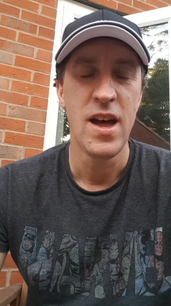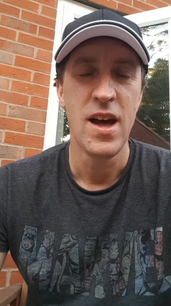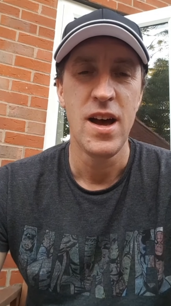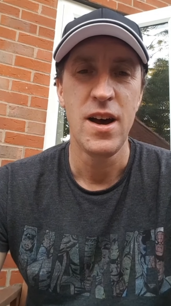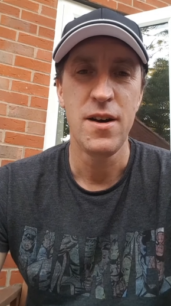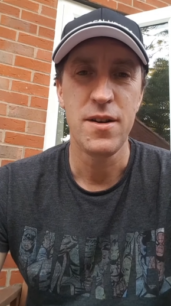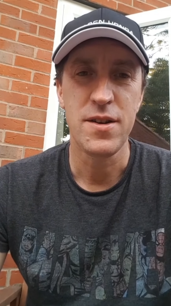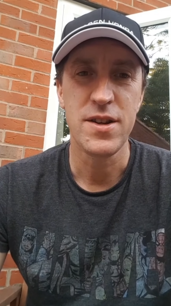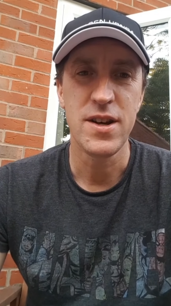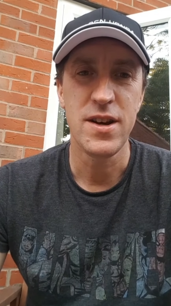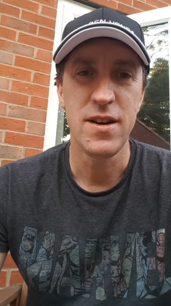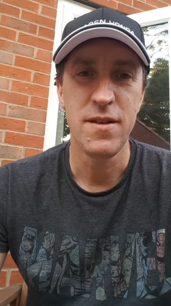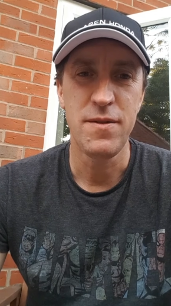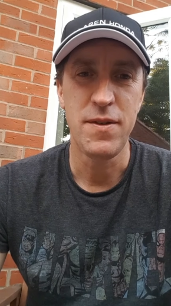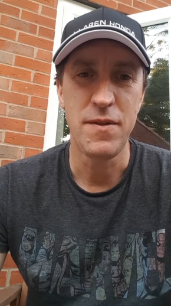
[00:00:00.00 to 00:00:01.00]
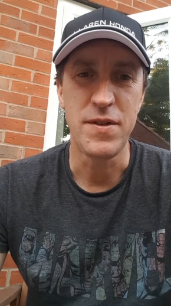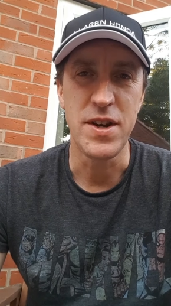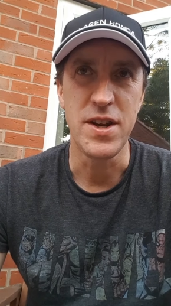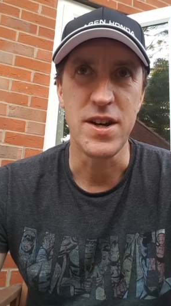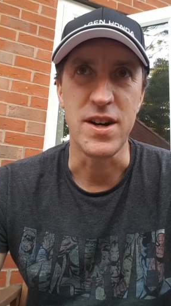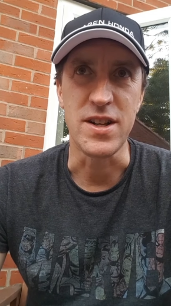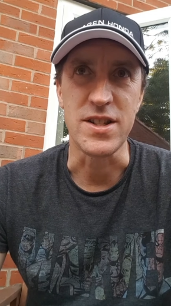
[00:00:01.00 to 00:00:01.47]
At 15
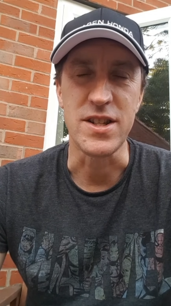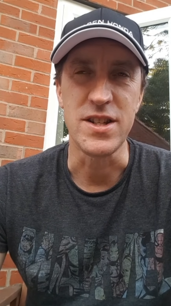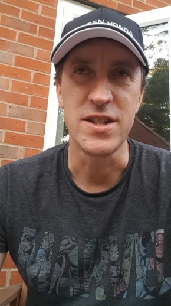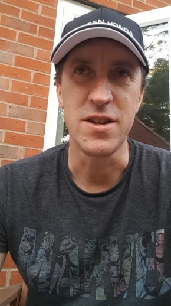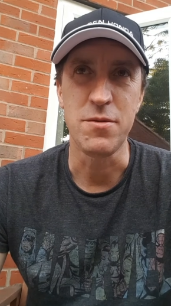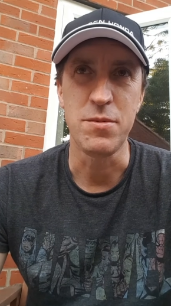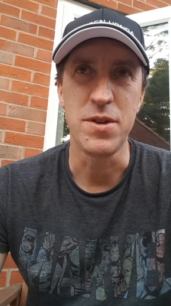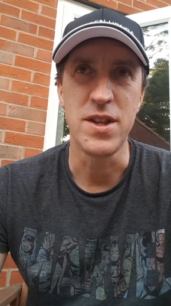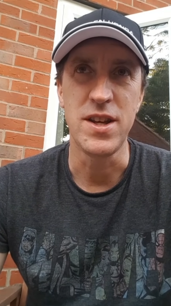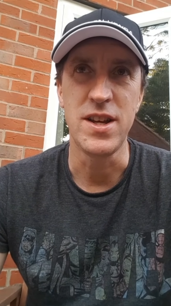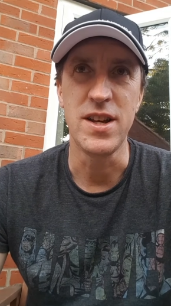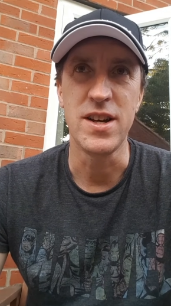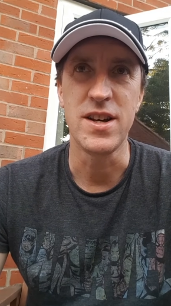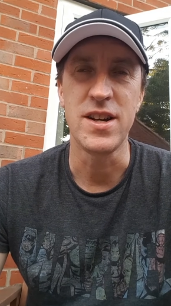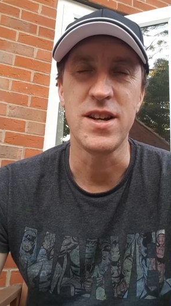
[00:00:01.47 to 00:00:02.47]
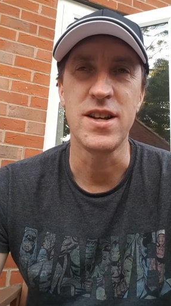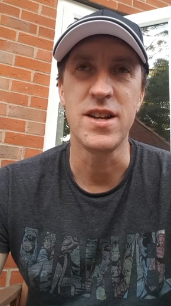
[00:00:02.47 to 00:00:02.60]
yards, so with the